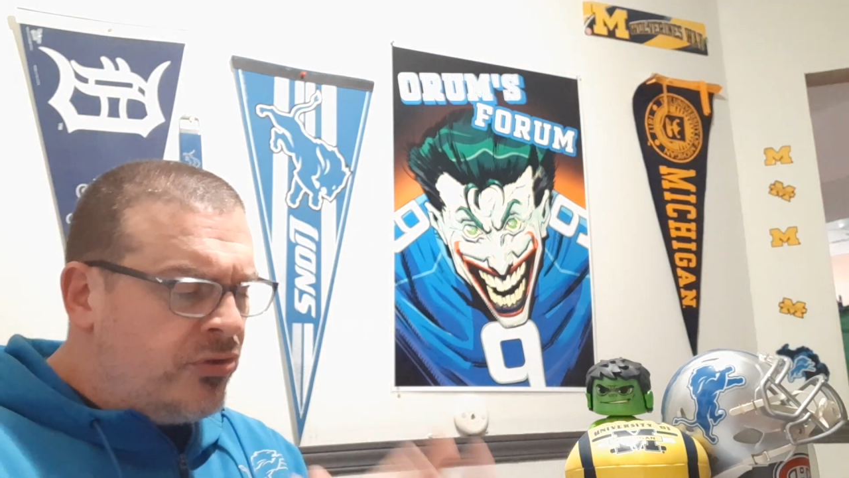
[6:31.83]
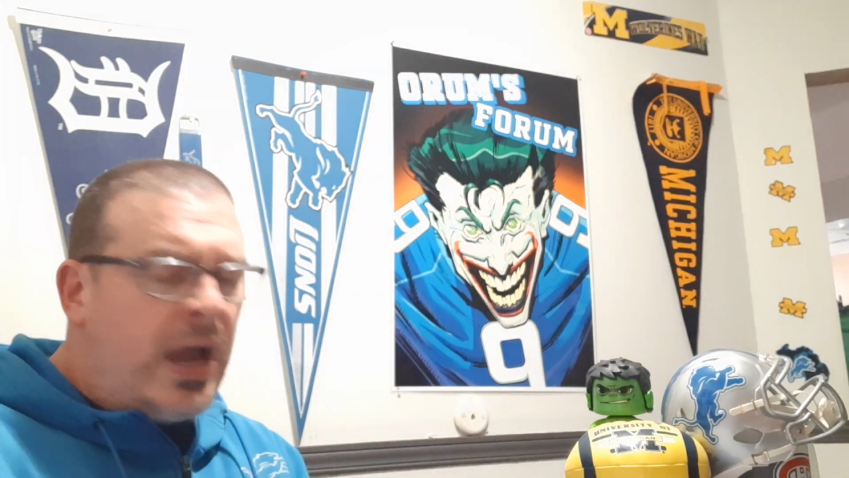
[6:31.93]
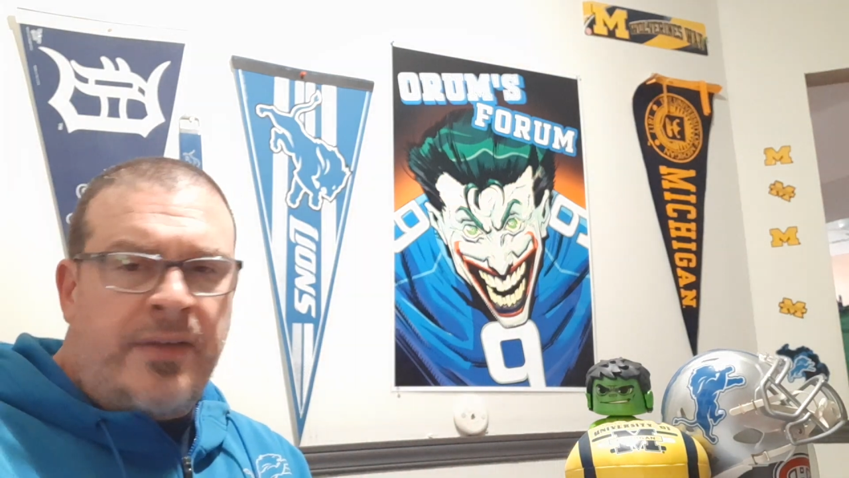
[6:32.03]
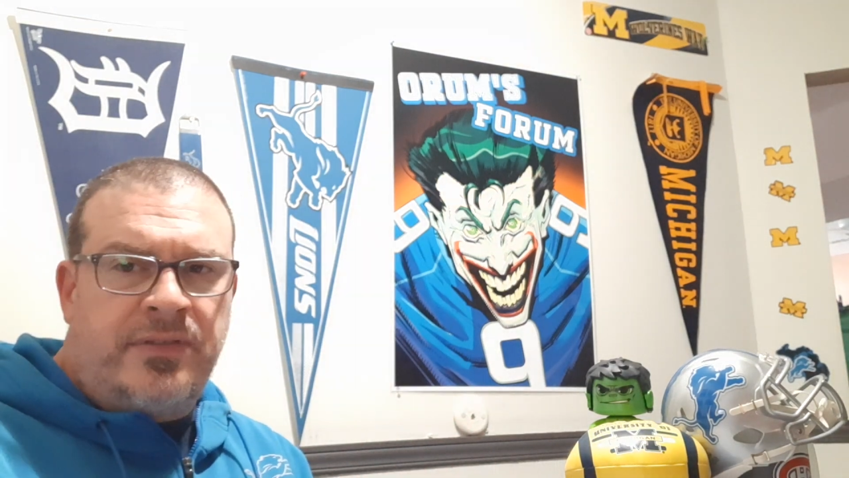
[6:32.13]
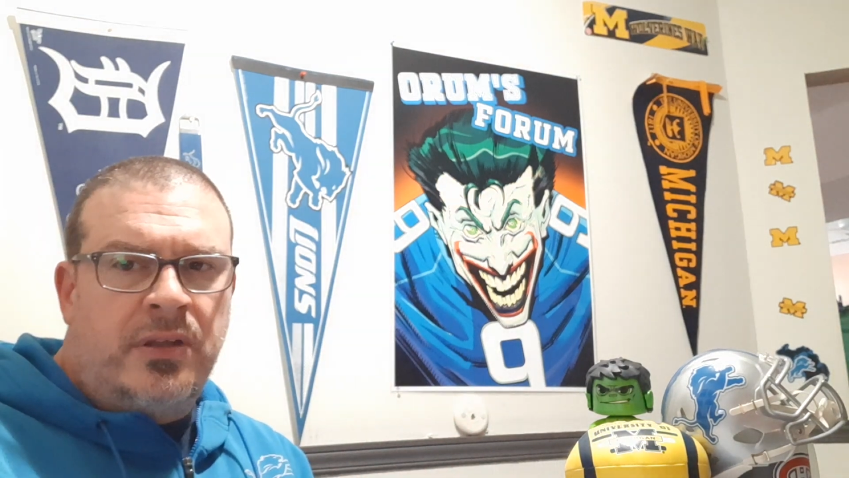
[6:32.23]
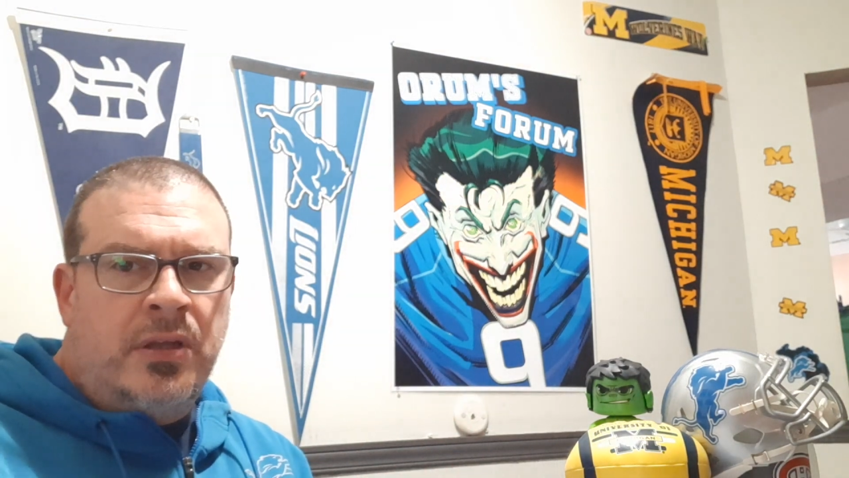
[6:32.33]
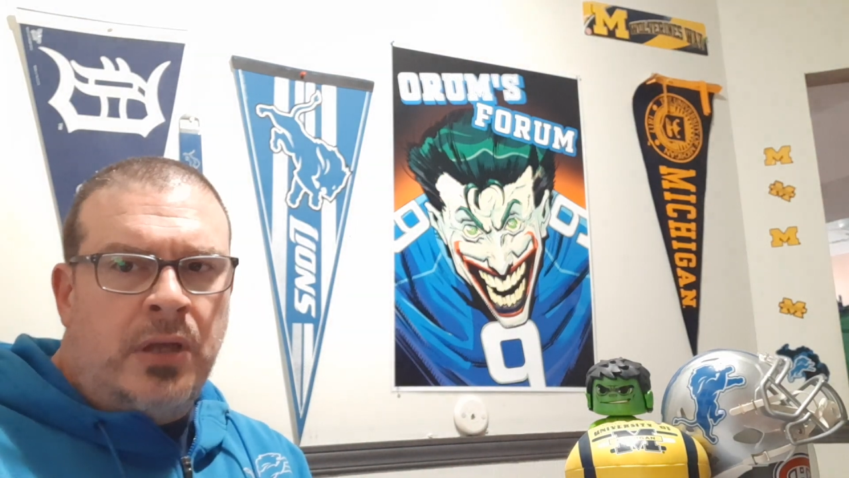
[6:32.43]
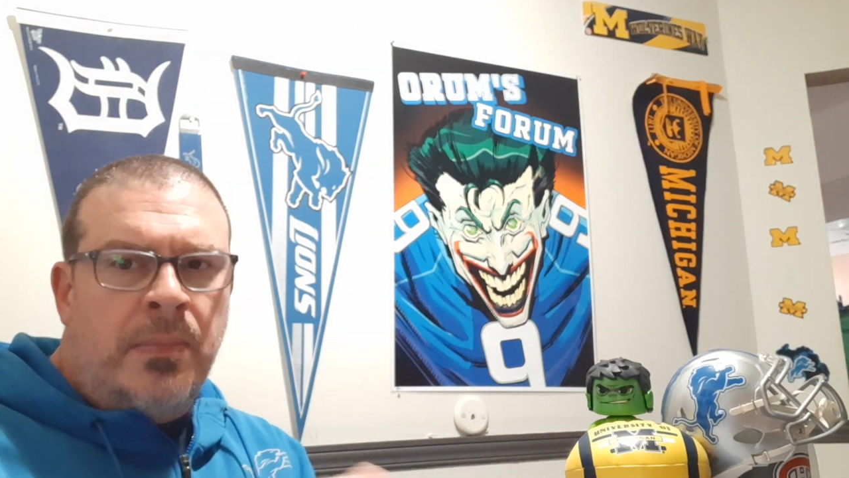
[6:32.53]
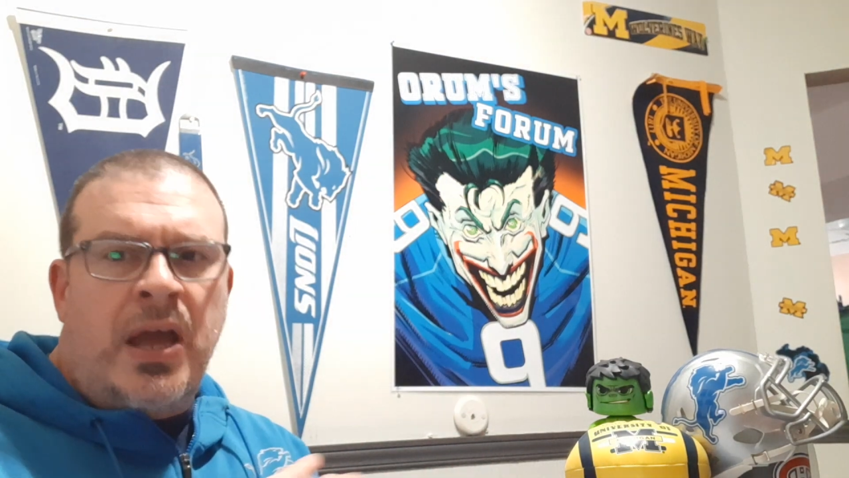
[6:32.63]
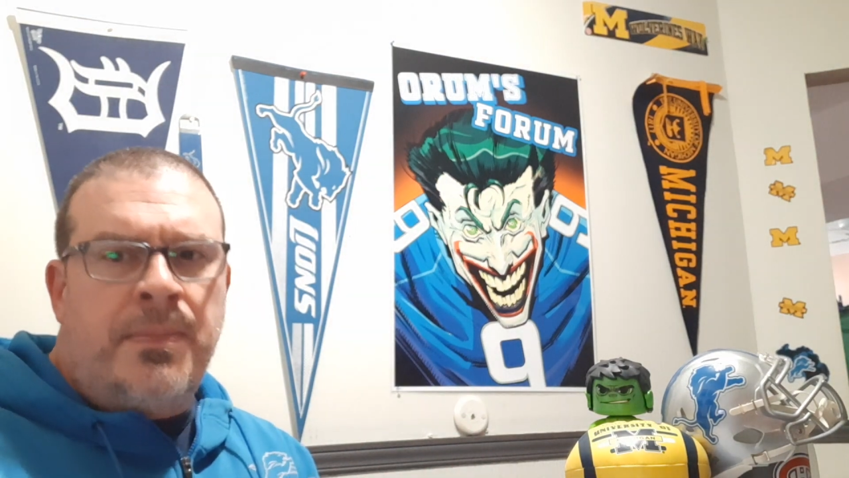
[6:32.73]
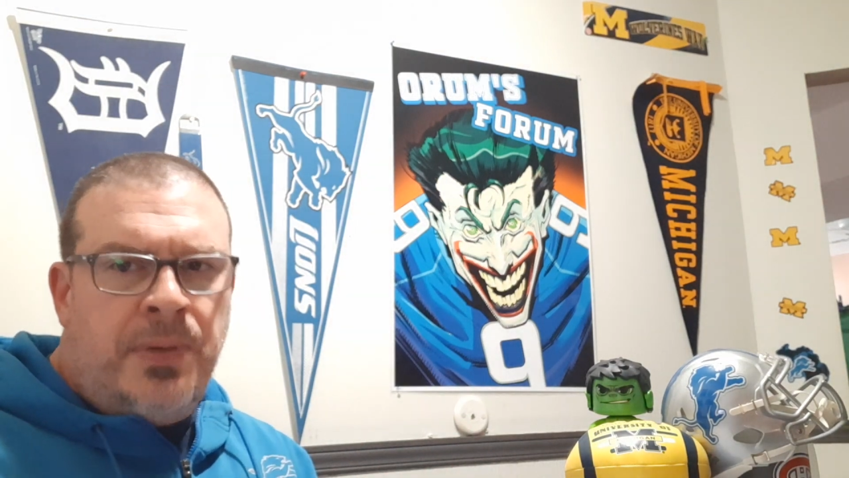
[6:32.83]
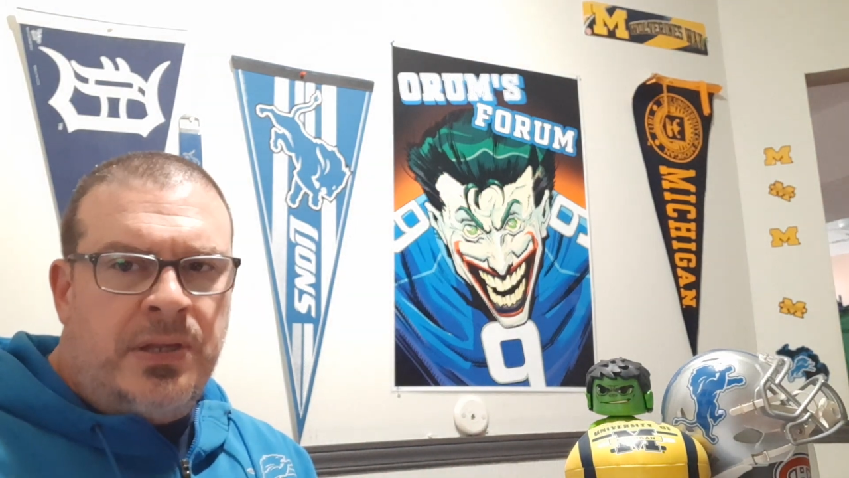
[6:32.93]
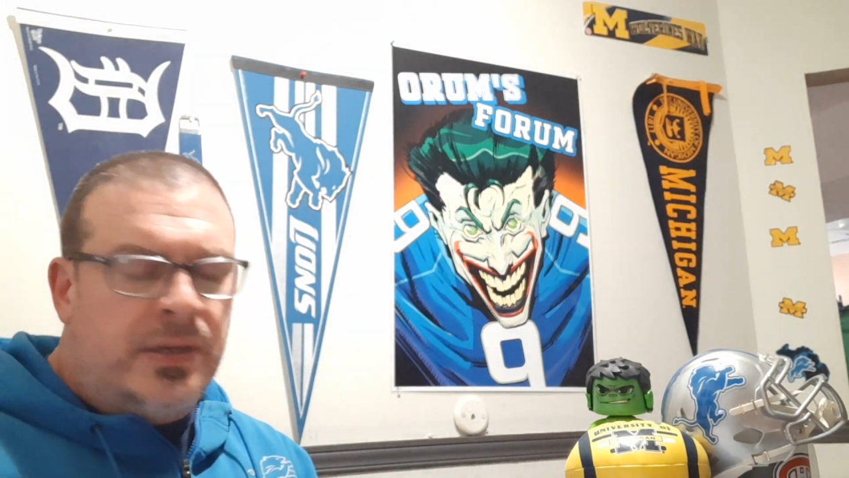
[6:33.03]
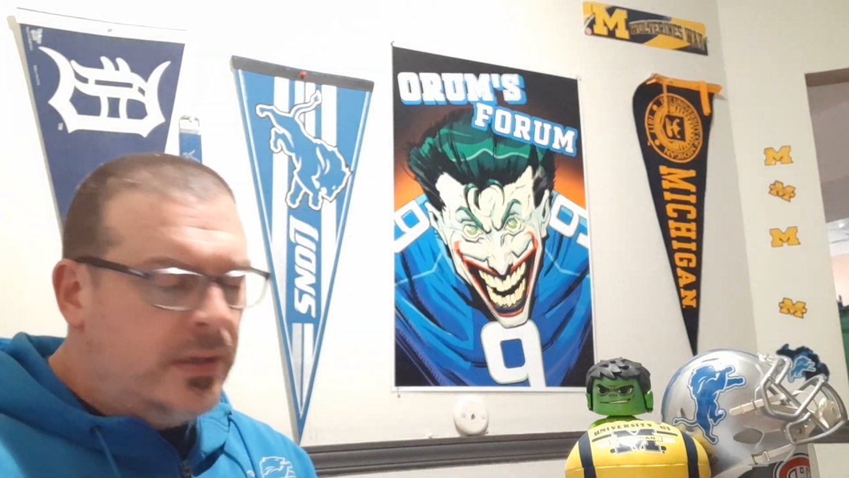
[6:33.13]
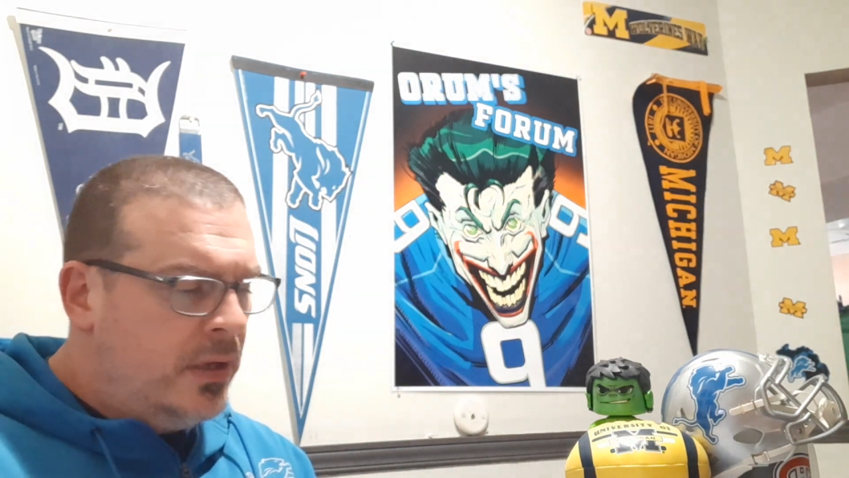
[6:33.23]
draft, in my
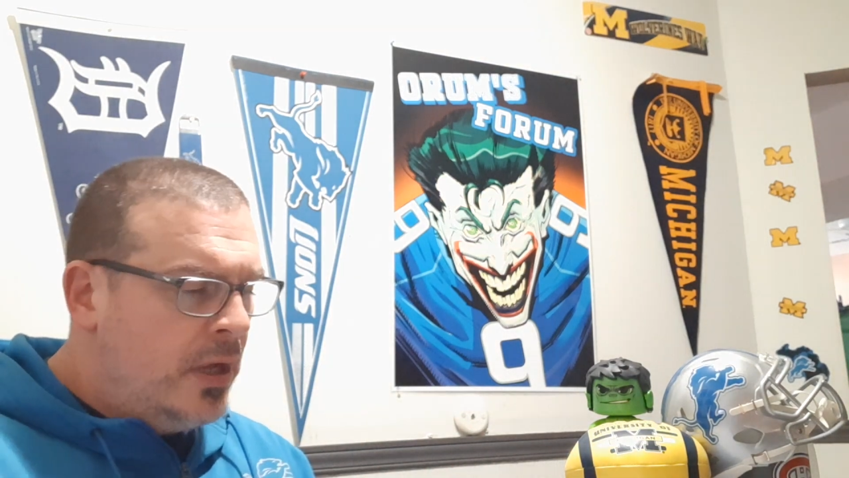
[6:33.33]
opinion.